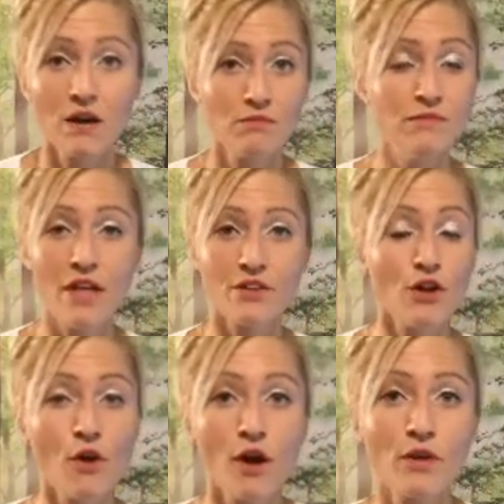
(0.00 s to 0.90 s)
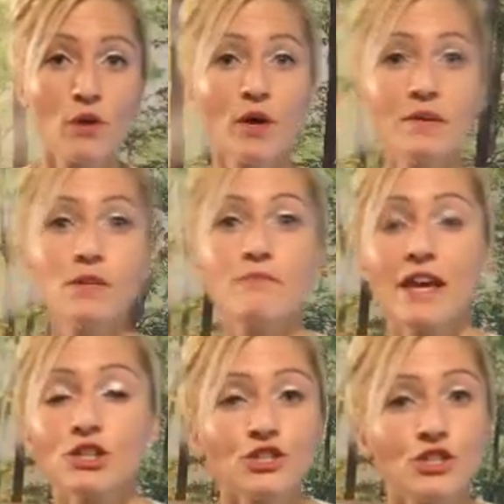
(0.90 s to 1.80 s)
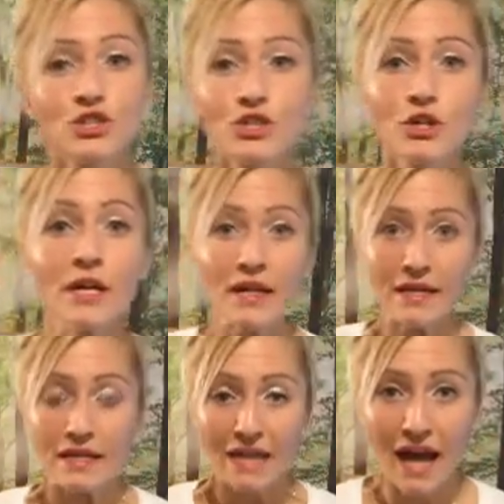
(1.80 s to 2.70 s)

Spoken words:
Another note on equipment, make sure that you're